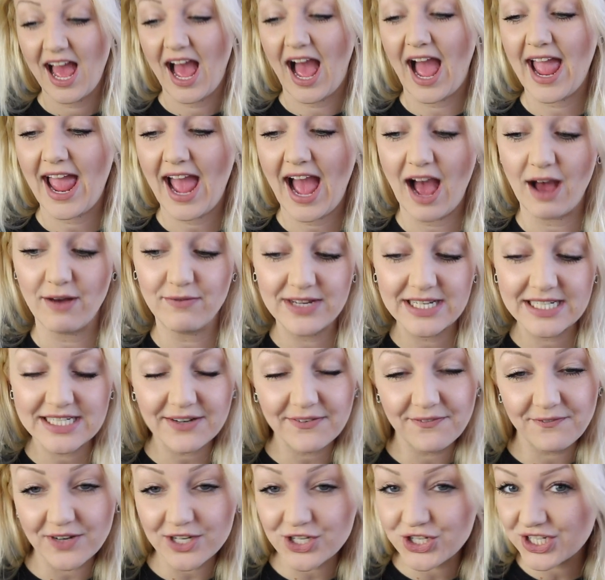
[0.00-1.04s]
I haven't
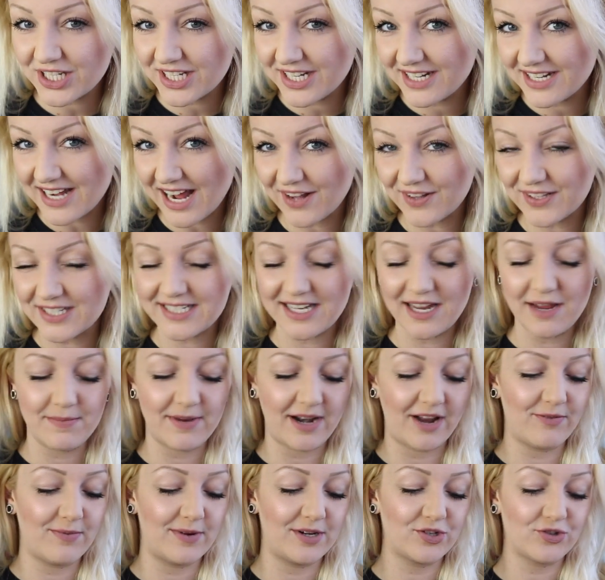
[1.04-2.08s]
officially announced it,
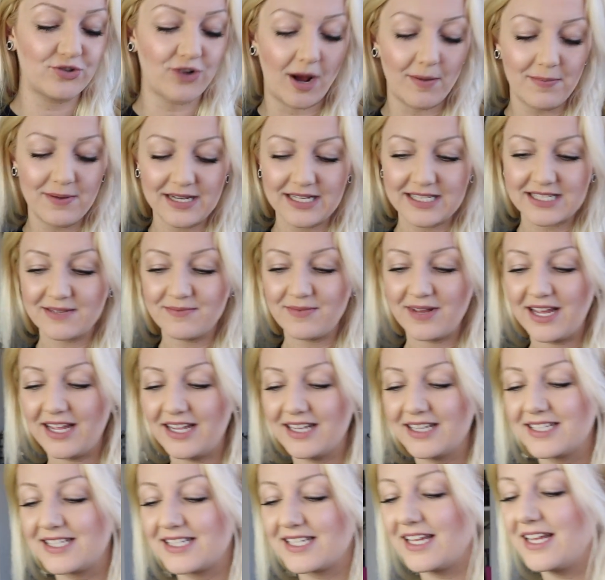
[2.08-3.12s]
but I've been dropping some
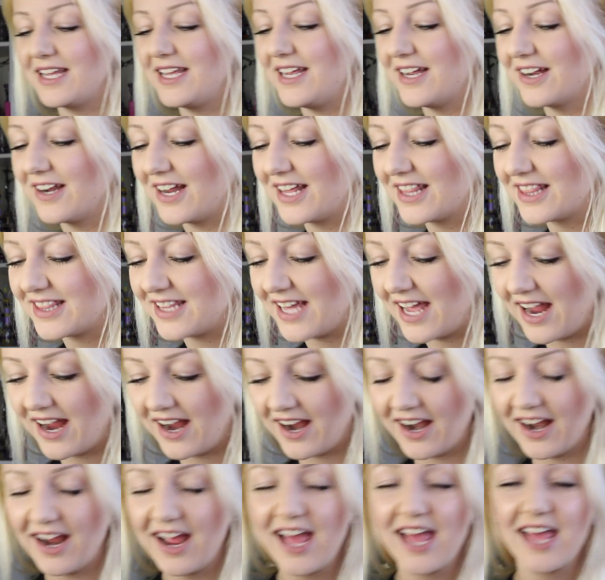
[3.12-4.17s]
hints here and
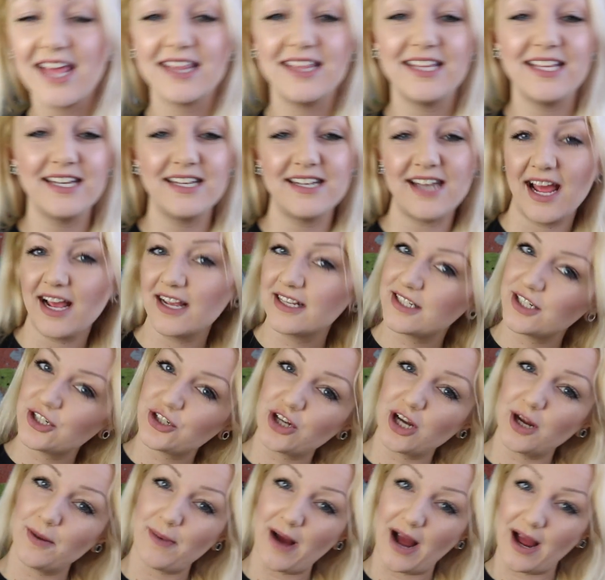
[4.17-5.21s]
there. The next
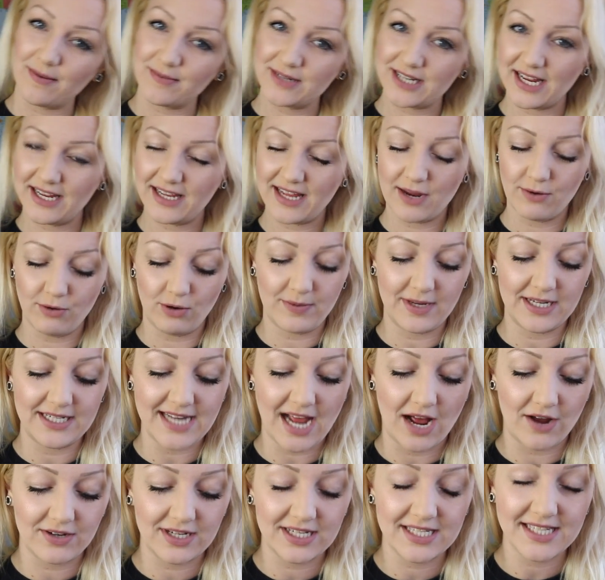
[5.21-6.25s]
trip I'm taking will be
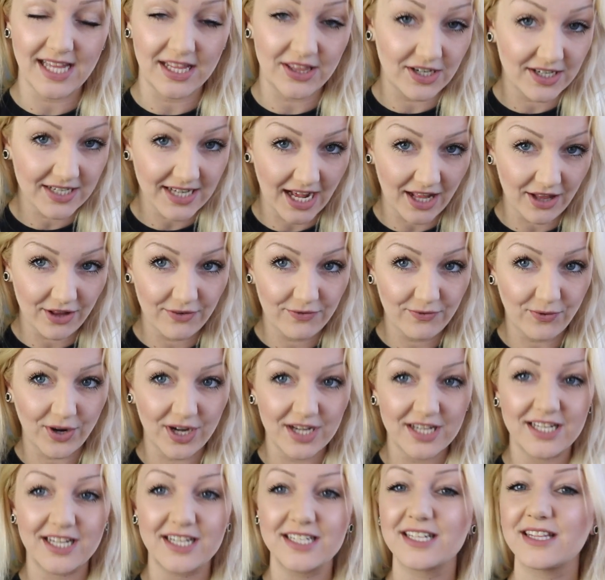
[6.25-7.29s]
down to Southern
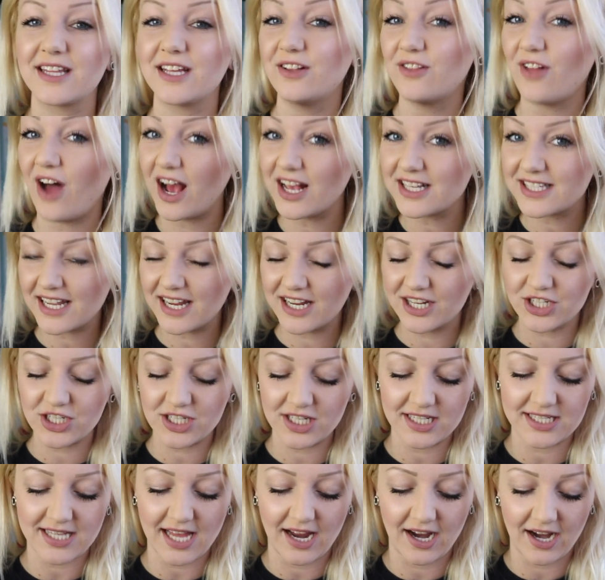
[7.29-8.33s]
California to the Los
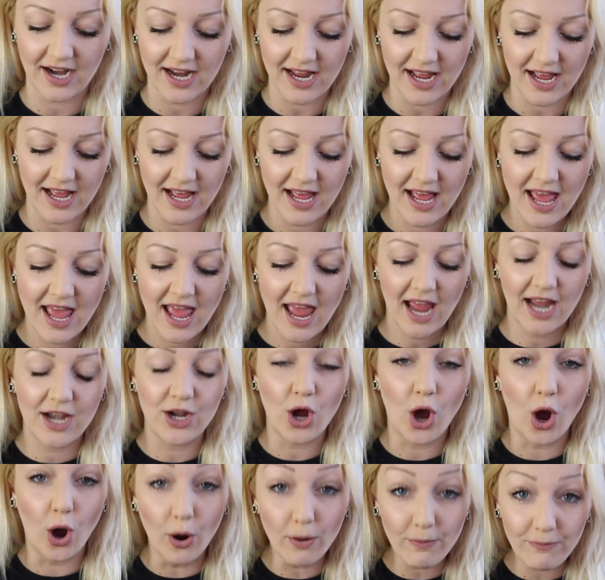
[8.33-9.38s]
Angeles area, and
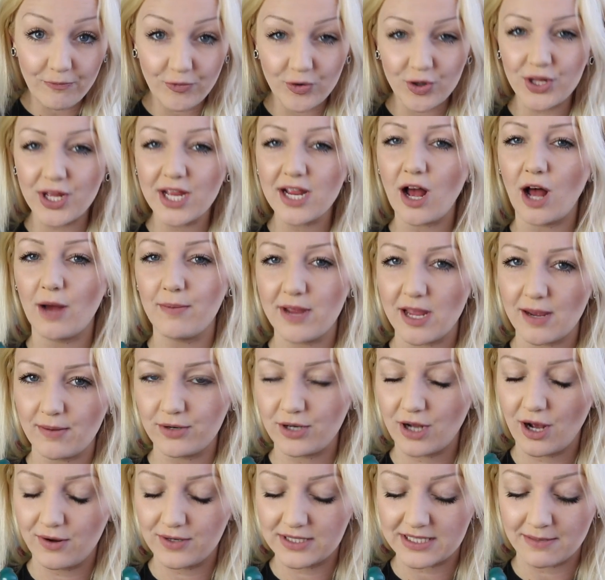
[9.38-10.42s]
hopefully I'll be able
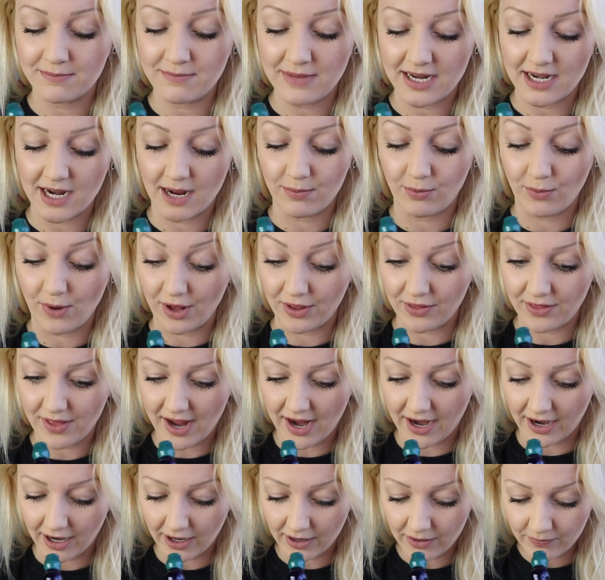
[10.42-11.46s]
to host a meetup while
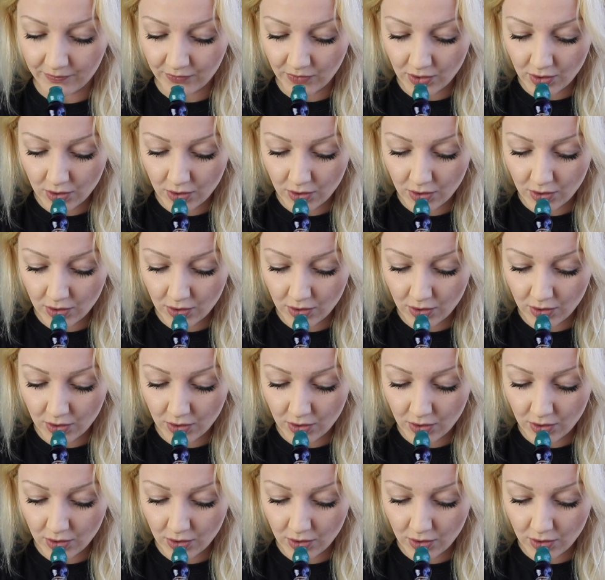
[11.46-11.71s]
there.